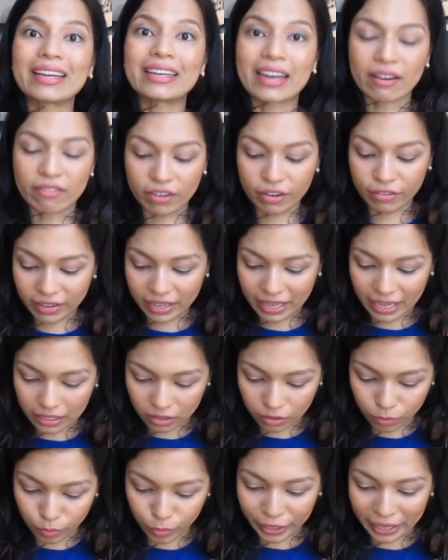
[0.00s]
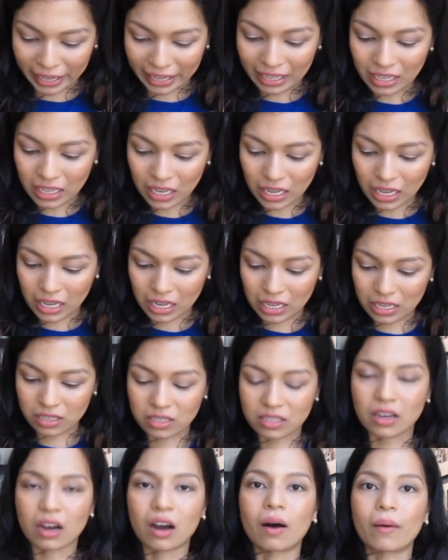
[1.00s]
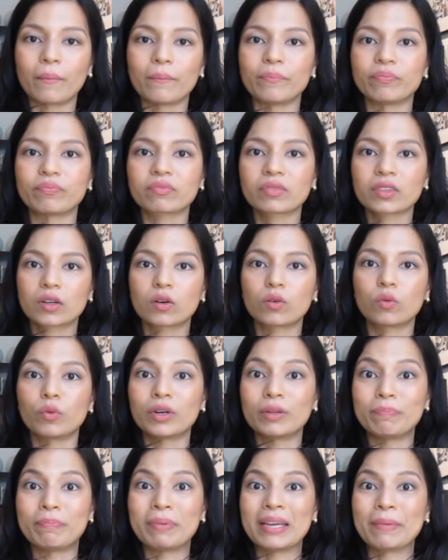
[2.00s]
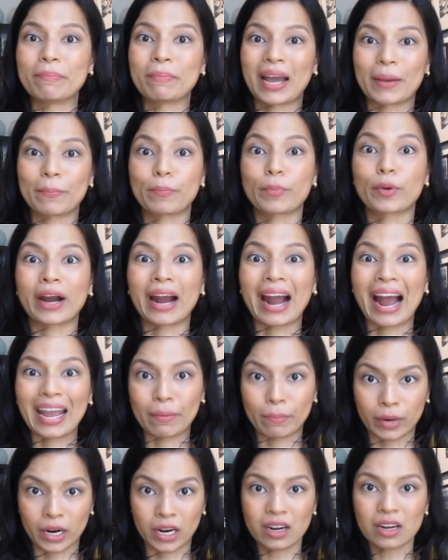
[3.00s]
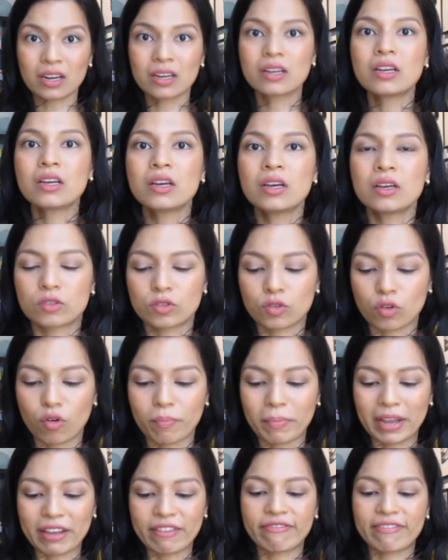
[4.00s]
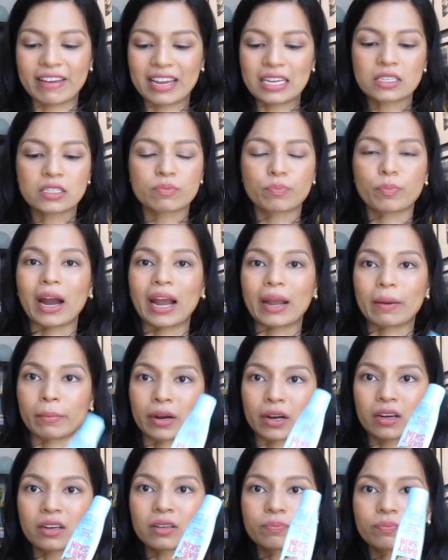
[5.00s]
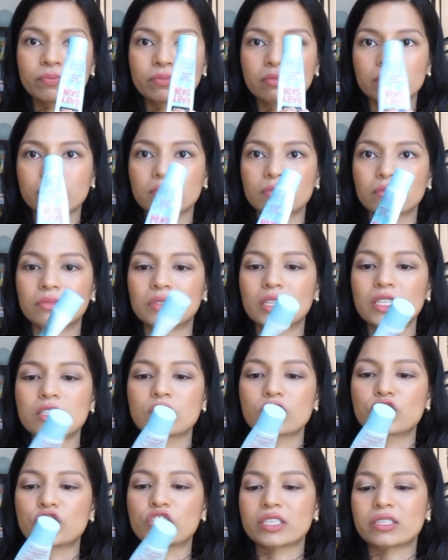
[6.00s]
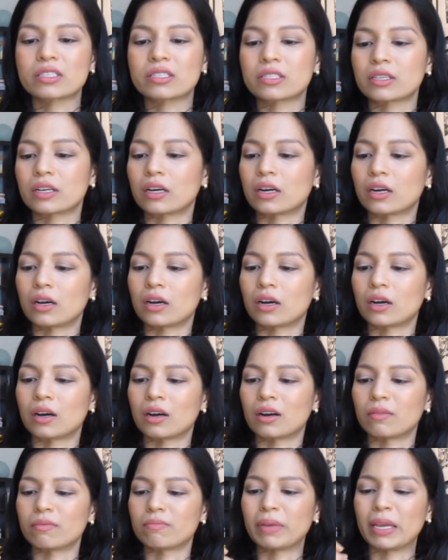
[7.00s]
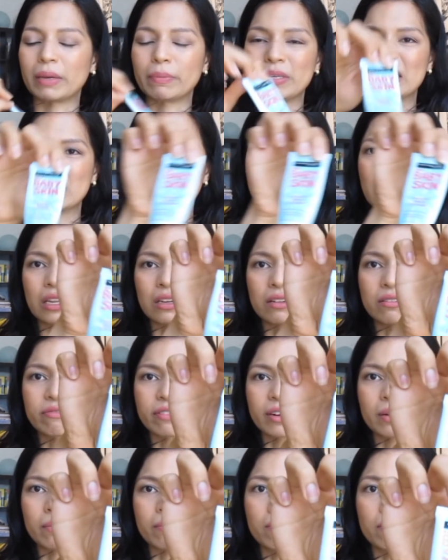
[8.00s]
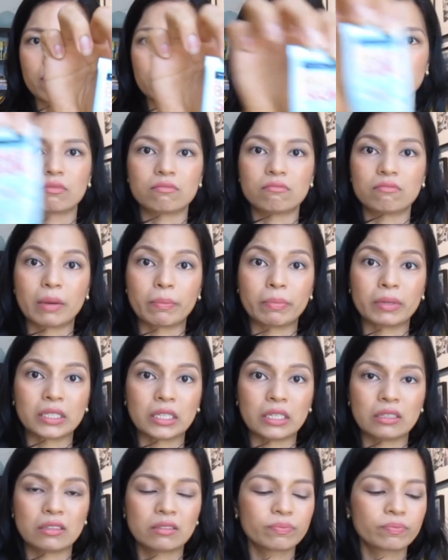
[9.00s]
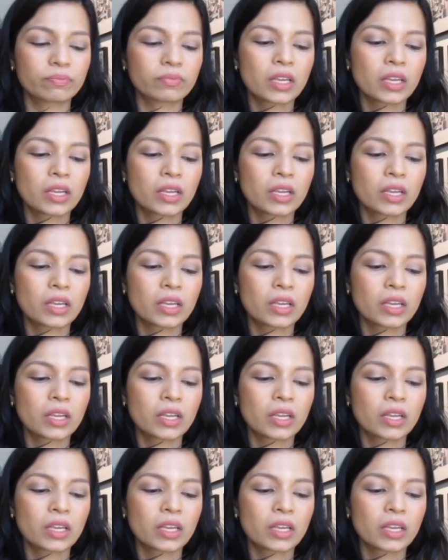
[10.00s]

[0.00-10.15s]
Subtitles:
never forget to bring is would be my primer. So my face primer, this is just baby skin from Maybelline,